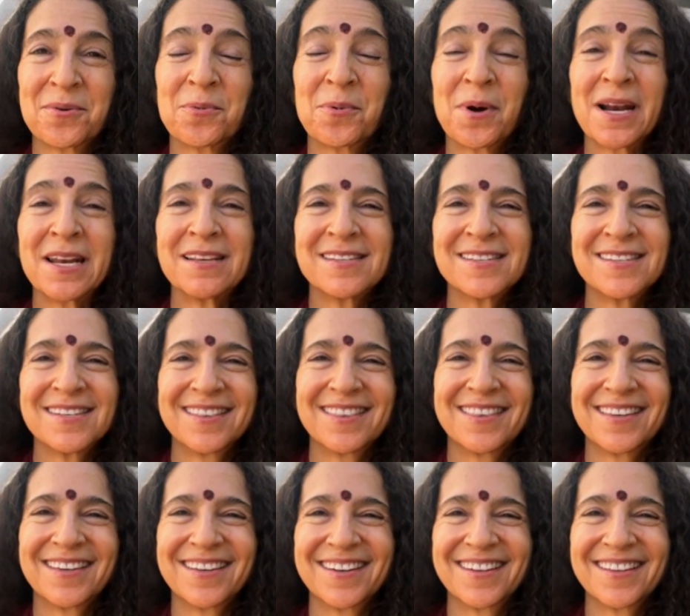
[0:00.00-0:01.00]
what is it
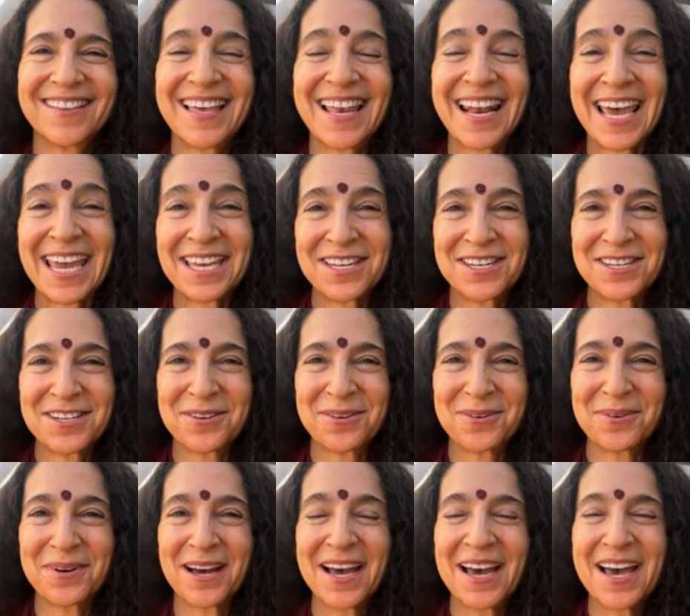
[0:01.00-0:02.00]
that I
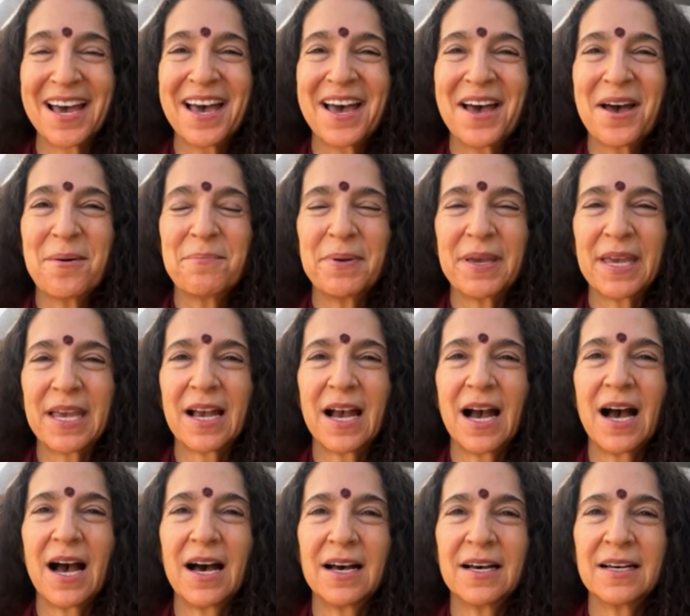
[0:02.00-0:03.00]
do?
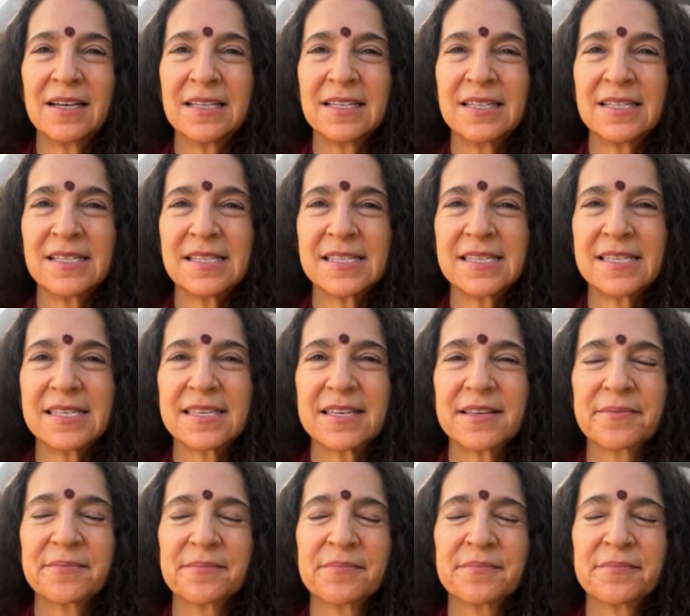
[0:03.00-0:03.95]
Because